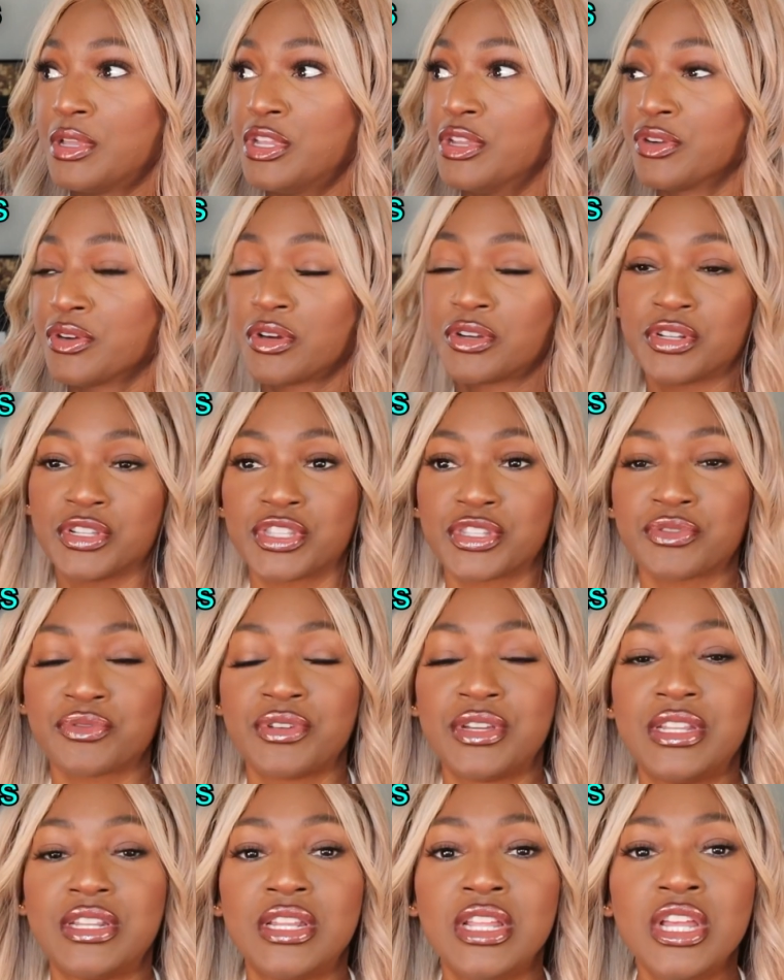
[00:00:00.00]
here on the
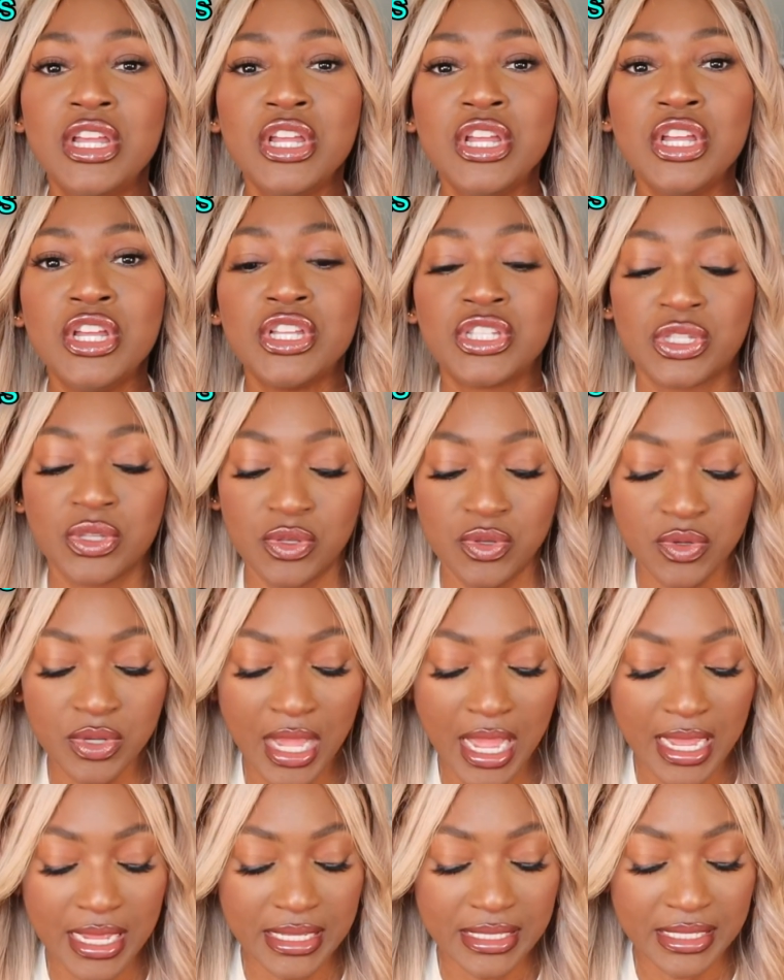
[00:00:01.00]
screen so you
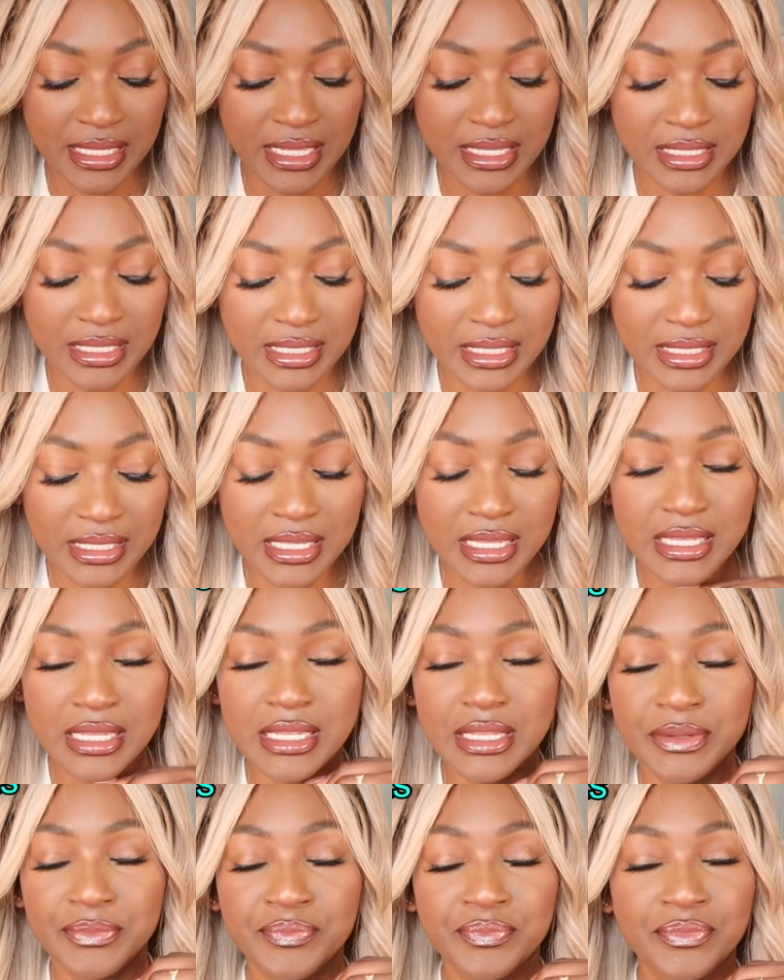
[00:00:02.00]
guys can
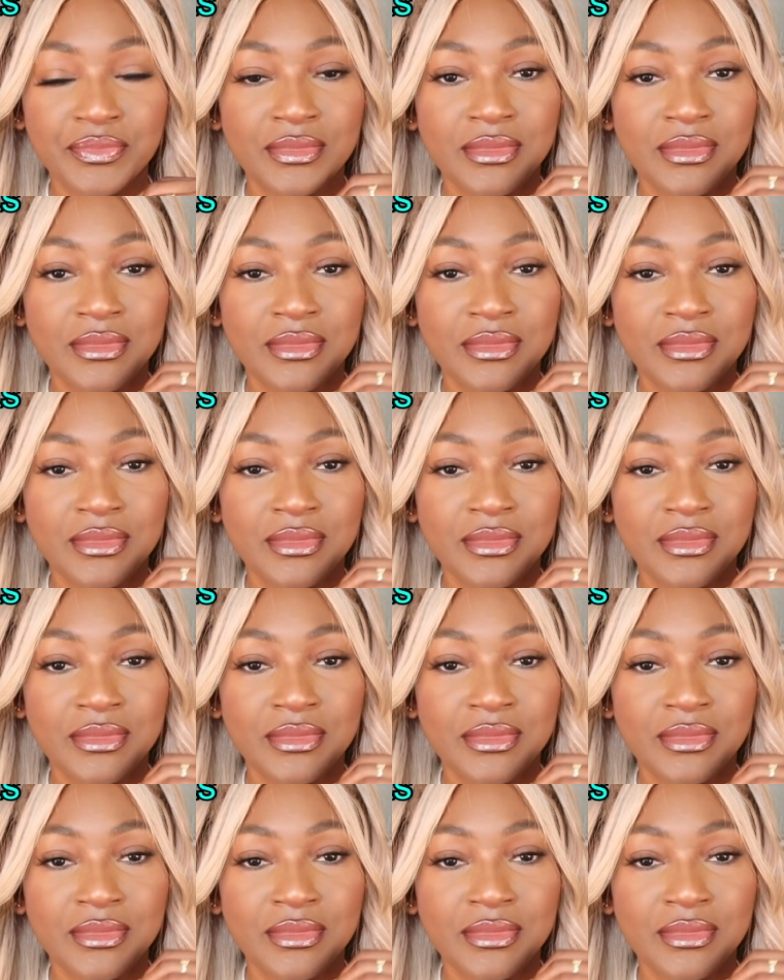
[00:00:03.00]
see.